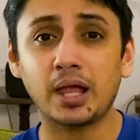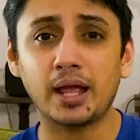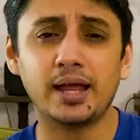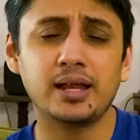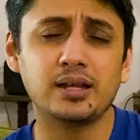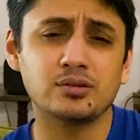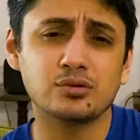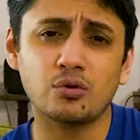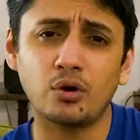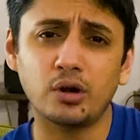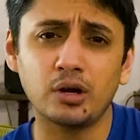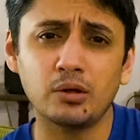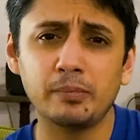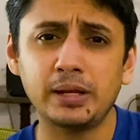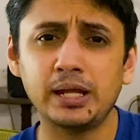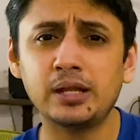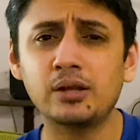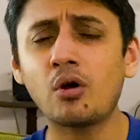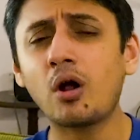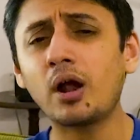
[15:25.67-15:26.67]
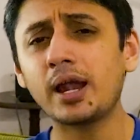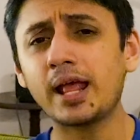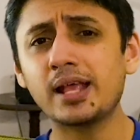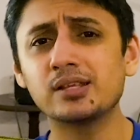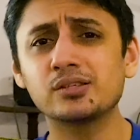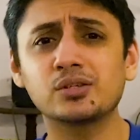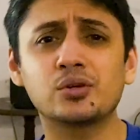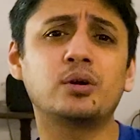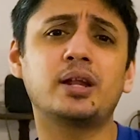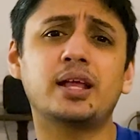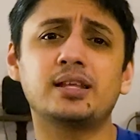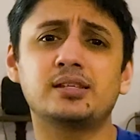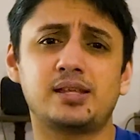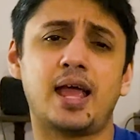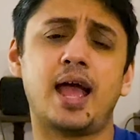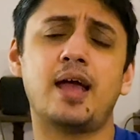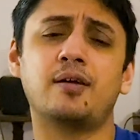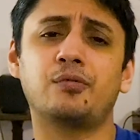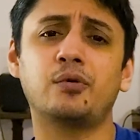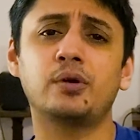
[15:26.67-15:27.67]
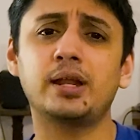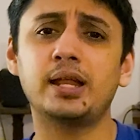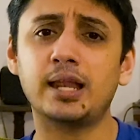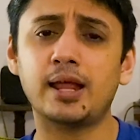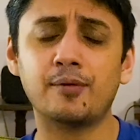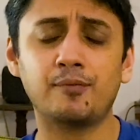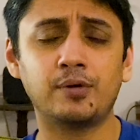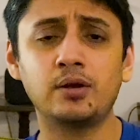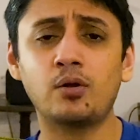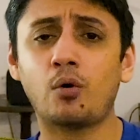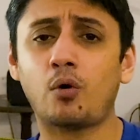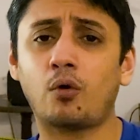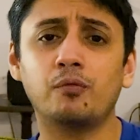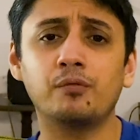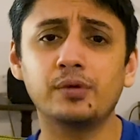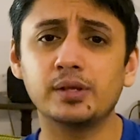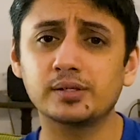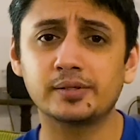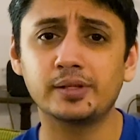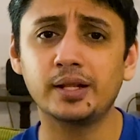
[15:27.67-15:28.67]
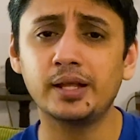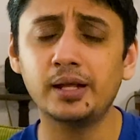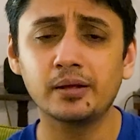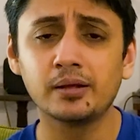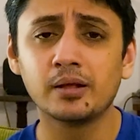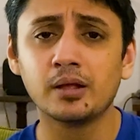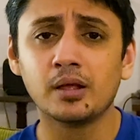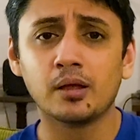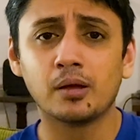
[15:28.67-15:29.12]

It's going to be not as good as the iPhone 11, obviously,